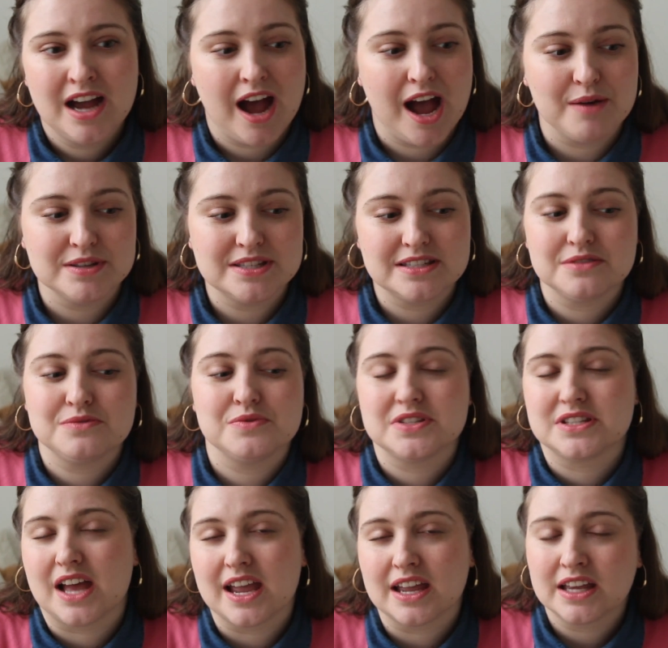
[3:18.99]
I
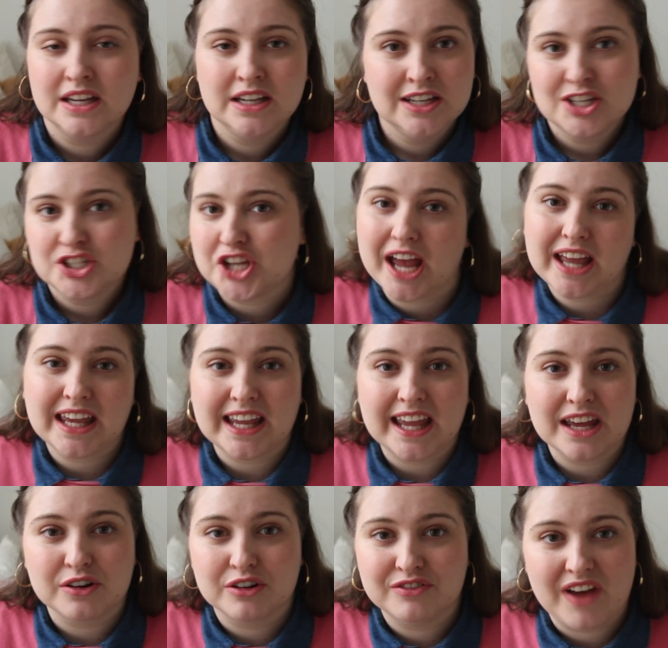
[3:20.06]
was like checking
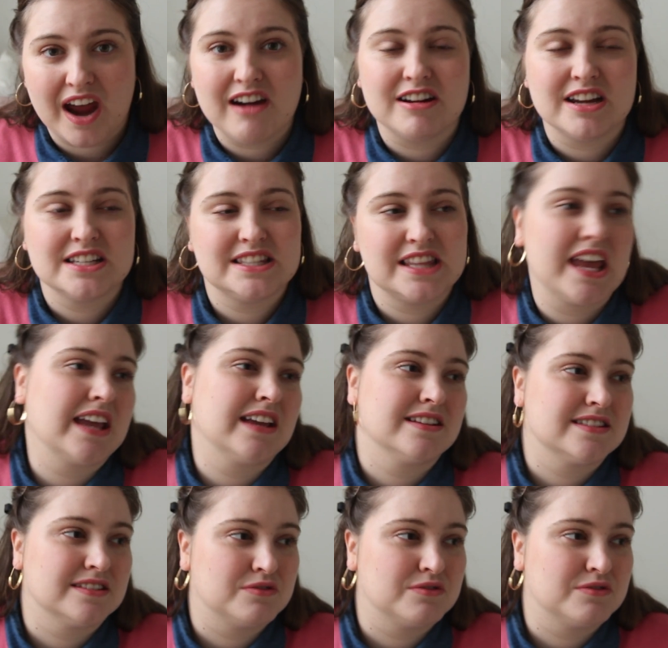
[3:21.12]
in on various things,